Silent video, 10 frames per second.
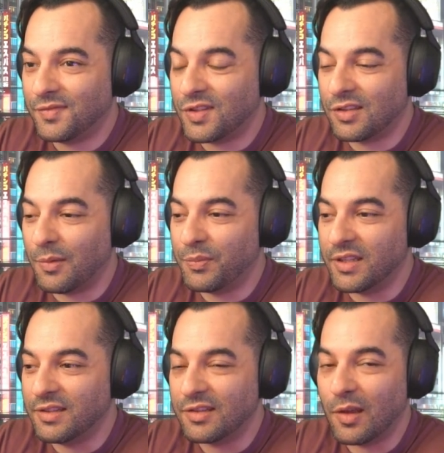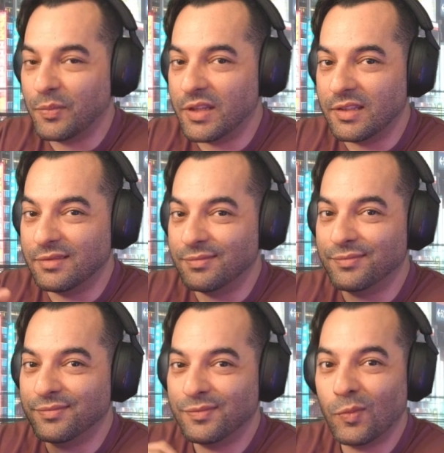
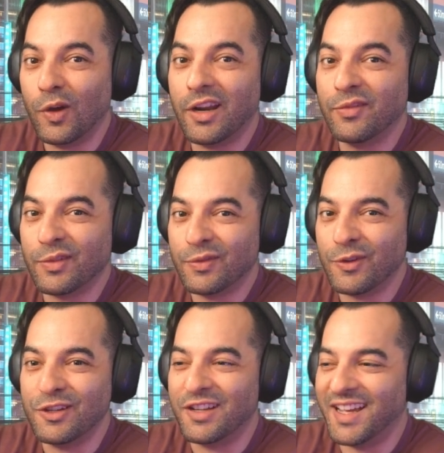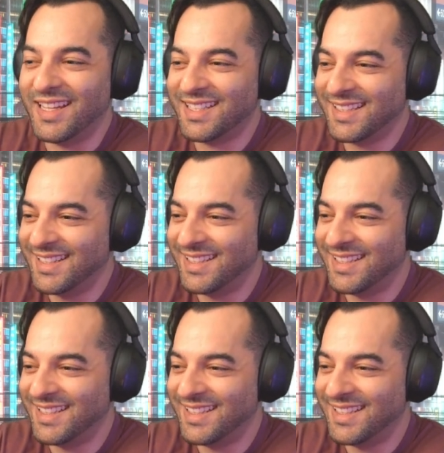something whatever for you guys.